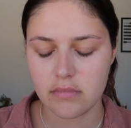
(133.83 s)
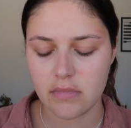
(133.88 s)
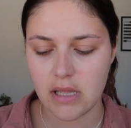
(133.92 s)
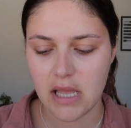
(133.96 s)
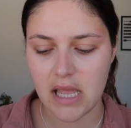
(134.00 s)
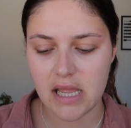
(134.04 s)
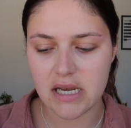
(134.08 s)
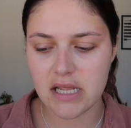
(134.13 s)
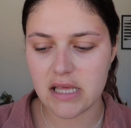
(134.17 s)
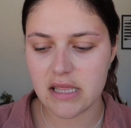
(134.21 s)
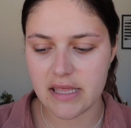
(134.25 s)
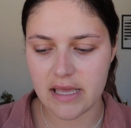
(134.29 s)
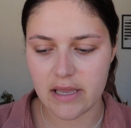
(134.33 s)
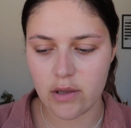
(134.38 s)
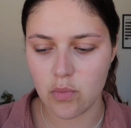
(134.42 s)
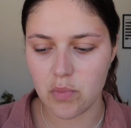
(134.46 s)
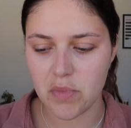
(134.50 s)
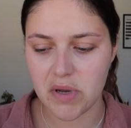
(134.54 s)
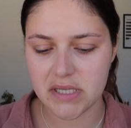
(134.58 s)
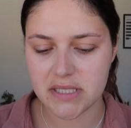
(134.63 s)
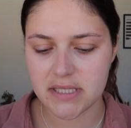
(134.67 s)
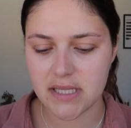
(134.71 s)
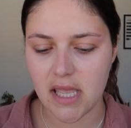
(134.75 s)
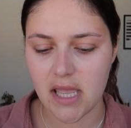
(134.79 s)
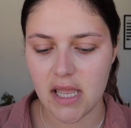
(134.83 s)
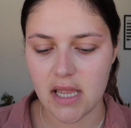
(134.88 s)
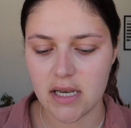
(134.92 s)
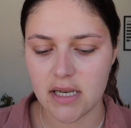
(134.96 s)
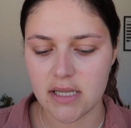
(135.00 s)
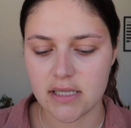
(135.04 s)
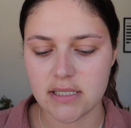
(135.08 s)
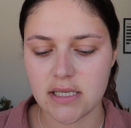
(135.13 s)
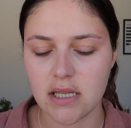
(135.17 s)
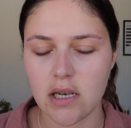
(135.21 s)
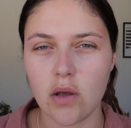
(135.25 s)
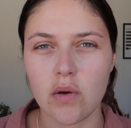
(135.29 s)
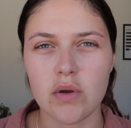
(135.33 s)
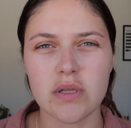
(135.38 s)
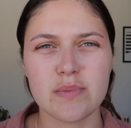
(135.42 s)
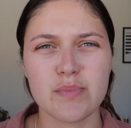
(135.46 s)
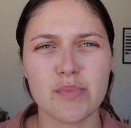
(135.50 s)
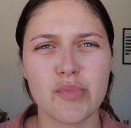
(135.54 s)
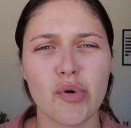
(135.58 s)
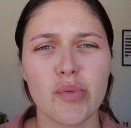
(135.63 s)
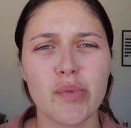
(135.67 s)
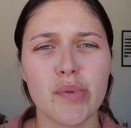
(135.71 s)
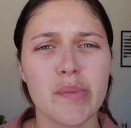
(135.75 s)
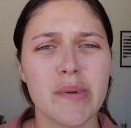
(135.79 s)
anything on my skin until I was
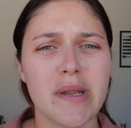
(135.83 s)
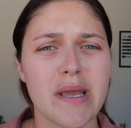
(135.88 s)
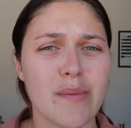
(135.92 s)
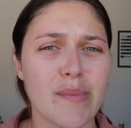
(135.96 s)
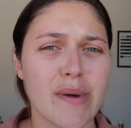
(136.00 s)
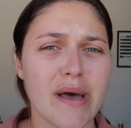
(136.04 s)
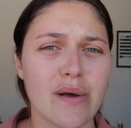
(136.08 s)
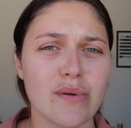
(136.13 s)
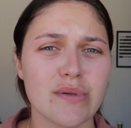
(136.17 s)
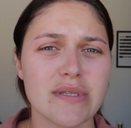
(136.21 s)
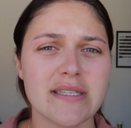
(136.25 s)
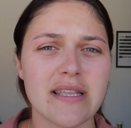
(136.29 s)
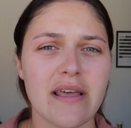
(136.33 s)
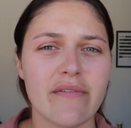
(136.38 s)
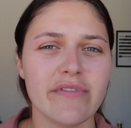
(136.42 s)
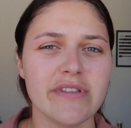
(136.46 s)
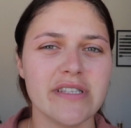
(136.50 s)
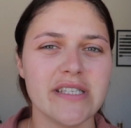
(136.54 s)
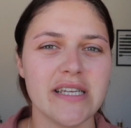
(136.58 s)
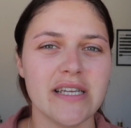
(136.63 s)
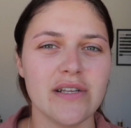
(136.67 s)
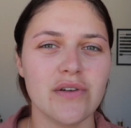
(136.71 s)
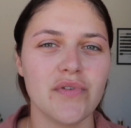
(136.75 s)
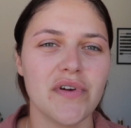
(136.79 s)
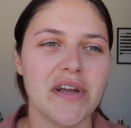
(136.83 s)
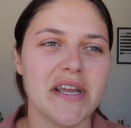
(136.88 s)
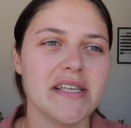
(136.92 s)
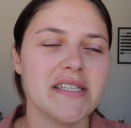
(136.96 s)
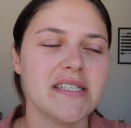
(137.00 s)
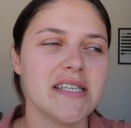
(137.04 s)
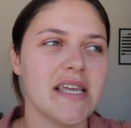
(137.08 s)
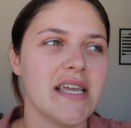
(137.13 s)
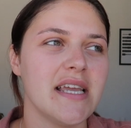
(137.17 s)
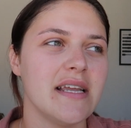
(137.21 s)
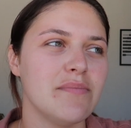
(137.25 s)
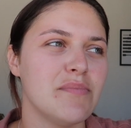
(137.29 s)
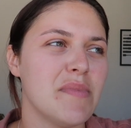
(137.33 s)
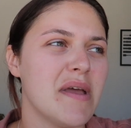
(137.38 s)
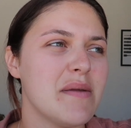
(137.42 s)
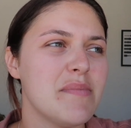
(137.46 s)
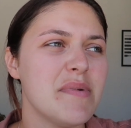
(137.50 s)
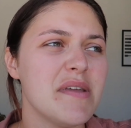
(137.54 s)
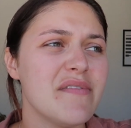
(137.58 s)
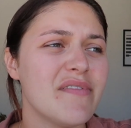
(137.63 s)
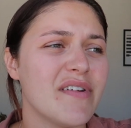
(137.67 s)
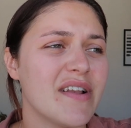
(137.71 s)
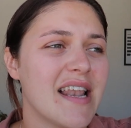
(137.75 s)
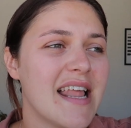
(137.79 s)
probably about 17 or 18,
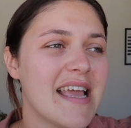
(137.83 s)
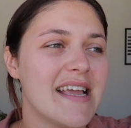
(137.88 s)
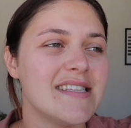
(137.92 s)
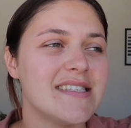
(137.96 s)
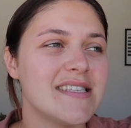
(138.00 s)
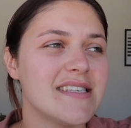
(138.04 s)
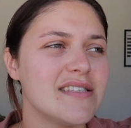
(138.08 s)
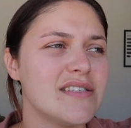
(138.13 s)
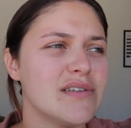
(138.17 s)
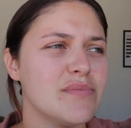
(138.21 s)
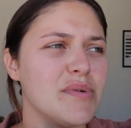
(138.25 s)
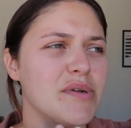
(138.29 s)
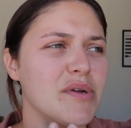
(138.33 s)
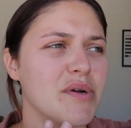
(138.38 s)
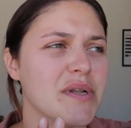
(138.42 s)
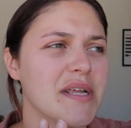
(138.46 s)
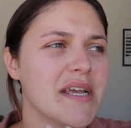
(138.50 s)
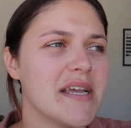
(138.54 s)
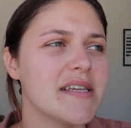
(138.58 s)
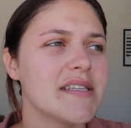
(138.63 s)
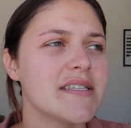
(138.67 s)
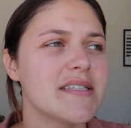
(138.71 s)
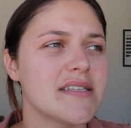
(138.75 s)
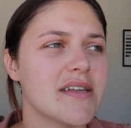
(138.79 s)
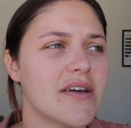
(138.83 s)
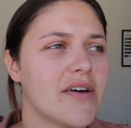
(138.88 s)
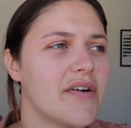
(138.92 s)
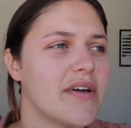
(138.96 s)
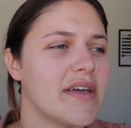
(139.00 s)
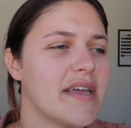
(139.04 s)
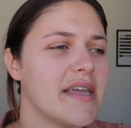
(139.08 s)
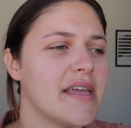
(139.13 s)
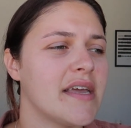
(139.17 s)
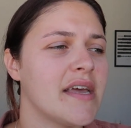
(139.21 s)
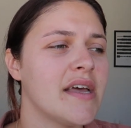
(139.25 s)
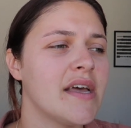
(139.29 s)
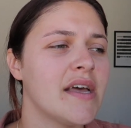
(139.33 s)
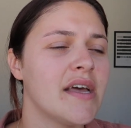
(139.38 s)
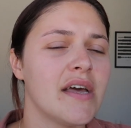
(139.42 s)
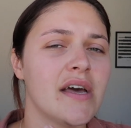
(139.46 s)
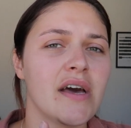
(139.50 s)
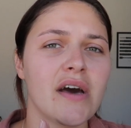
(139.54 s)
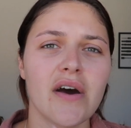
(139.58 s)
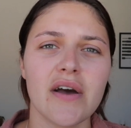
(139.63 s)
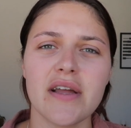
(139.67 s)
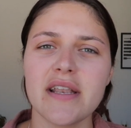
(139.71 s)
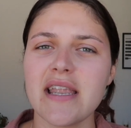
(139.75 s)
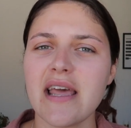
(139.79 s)
maybe even later, to be honest. I
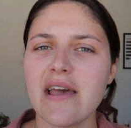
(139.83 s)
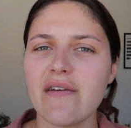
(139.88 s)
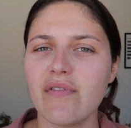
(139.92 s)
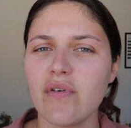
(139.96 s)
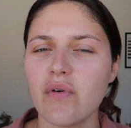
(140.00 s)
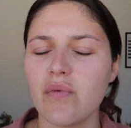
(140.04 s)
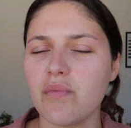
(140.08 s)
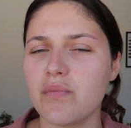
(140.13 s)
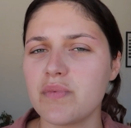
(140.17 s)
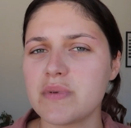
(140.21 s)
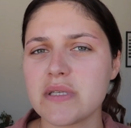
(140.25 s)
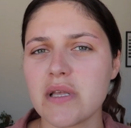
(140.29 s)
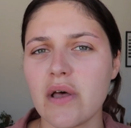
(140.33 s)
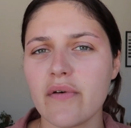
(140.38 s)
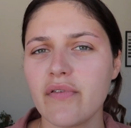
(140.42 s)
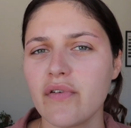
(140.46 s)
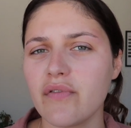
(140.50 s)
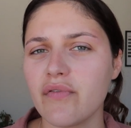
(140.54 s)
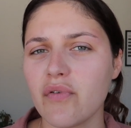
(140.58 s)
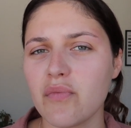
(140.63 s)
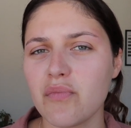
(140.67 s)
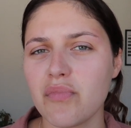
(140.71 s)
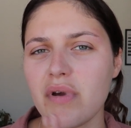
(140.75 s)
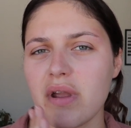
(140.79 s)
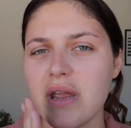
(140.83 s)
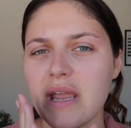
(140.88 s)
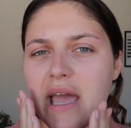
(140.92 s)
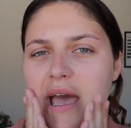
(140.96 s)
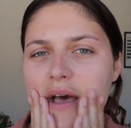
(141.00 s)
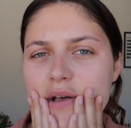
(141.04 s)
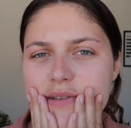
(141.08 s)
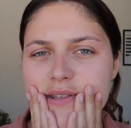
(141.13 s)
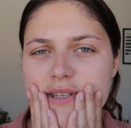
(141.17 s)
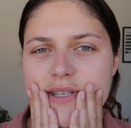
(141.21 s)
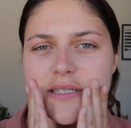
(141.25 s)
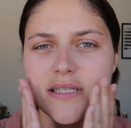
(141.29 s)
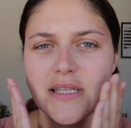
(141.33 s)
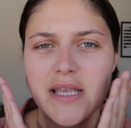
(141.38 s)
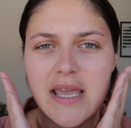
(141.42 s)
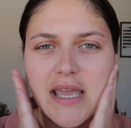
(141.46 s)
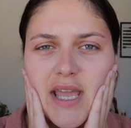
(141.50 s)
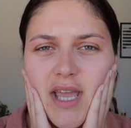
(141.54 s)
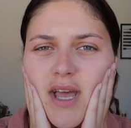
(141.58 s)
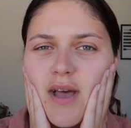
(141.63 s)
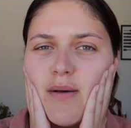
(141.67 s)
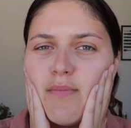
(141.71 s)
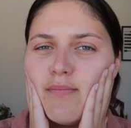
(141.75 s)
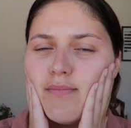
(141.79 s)
never suffered from breakouts as
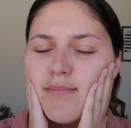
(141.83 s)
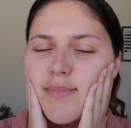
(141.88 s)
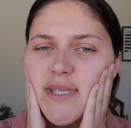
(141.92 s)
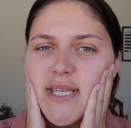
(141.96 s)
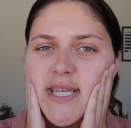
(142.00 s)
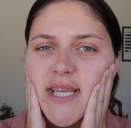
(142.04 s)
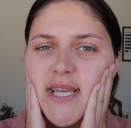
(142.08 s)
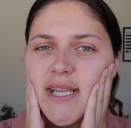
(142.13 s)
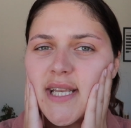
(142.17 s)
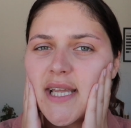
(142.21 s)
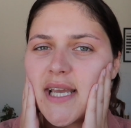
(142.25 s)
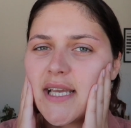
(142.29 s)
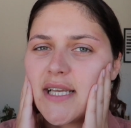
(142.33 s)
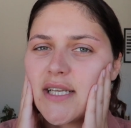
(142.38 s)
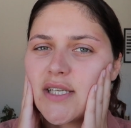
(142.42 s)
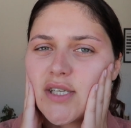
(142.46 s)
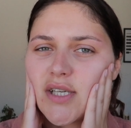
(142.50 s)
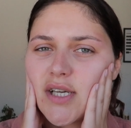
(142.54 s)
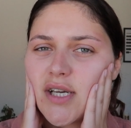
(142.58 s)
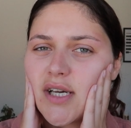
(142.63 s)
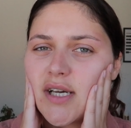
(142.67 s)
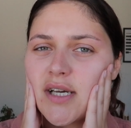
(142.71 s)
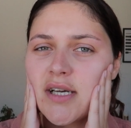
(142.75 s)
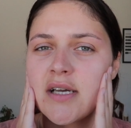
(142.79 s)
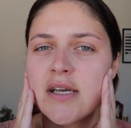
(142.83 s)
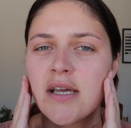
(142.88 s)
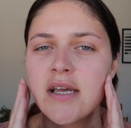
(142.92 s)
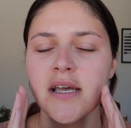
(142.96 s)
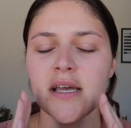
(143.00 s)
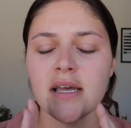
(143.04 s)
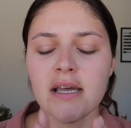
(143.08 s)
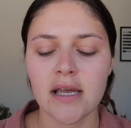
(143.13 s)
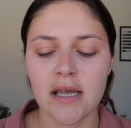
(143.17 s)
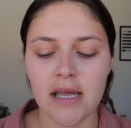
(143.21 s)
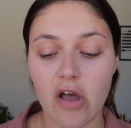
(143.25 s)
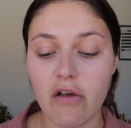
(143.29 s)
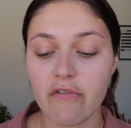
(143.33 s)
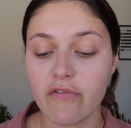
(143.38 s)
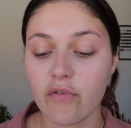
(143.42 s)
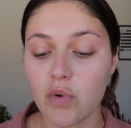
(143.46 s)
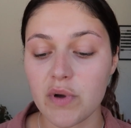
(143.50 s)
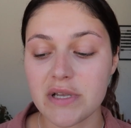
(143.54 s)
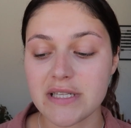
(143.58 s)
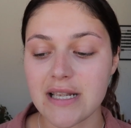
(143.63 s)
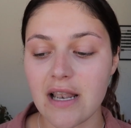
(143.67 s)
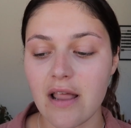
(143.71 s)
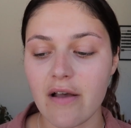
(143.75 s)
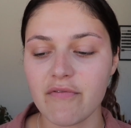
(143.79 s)
a teenager. I've
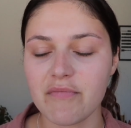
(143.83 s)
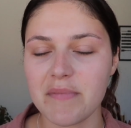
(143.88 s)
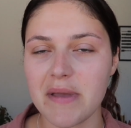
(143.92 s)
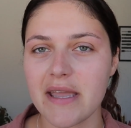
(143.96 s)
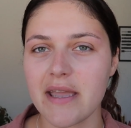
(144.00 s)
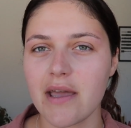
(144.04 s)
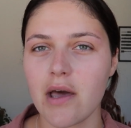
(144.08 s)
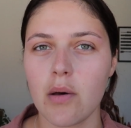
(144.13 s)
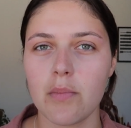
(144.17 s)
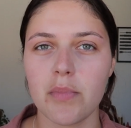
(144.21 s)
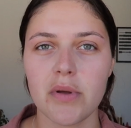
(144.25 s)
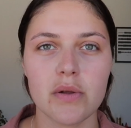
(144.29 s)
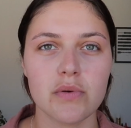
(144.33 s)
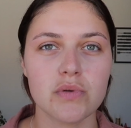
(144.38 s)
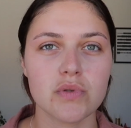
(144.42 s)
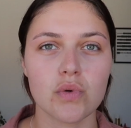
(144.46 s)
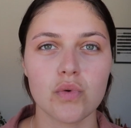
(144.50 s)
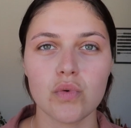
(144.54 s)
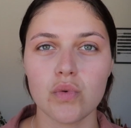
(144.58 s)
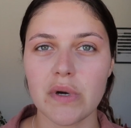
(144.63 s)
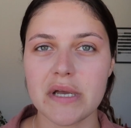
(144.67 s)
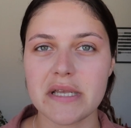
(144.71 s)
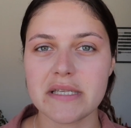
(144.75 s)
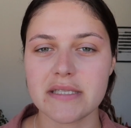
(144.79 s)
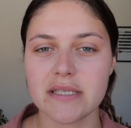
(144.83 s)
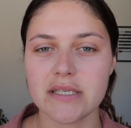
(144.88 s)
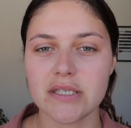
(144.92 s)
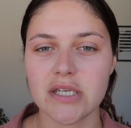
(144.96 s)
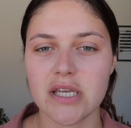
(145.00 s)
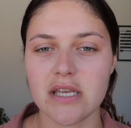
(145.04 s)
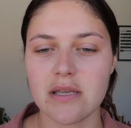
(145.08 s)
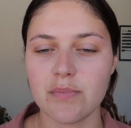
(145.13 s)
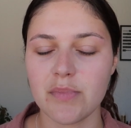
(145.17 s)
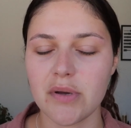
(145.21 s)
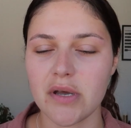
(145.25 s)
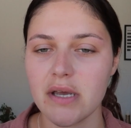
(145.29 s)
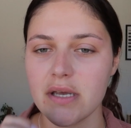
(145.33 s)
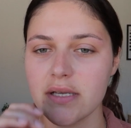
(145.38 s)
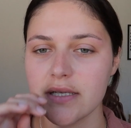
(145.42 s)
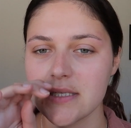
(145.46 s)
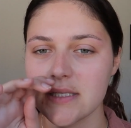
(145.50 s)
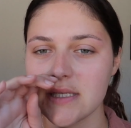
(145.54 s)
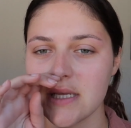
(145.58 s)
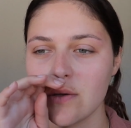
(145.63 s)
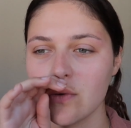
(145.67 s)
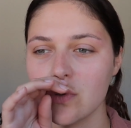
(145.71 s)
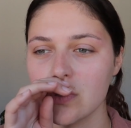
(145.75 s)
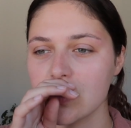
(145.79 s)
always loved makeup, but it was always the
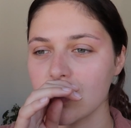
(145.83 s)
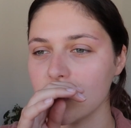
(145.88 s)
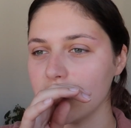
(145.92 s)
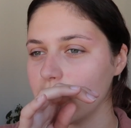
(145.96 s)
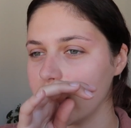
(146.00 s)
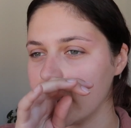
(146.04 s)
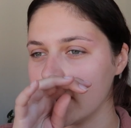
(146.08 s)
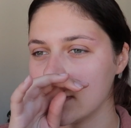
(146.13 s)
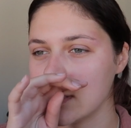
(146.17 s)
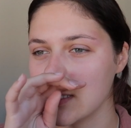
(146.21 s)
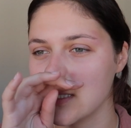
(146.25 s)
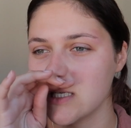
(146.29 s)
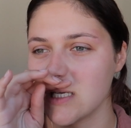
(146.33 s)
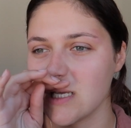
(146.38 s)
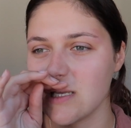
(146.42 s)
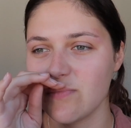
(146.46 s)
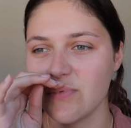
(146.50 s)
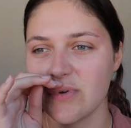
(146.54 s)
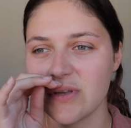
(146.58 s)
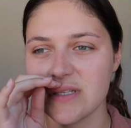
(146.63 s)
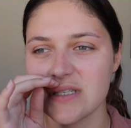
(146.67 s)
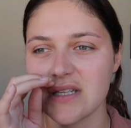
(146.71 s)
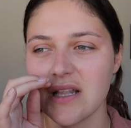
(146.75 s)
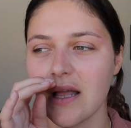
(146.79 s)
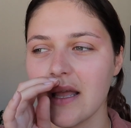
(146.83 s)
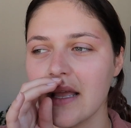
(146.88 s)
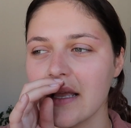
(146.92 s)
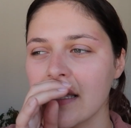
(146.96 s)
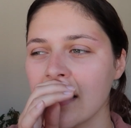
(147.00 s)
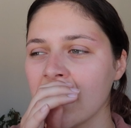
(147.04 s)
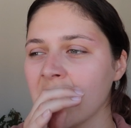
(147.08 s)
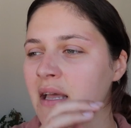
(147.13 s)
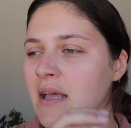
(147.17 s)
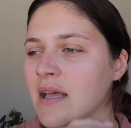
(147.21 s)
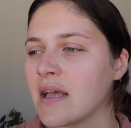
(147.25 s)
cheapest. It was always the cheapest, like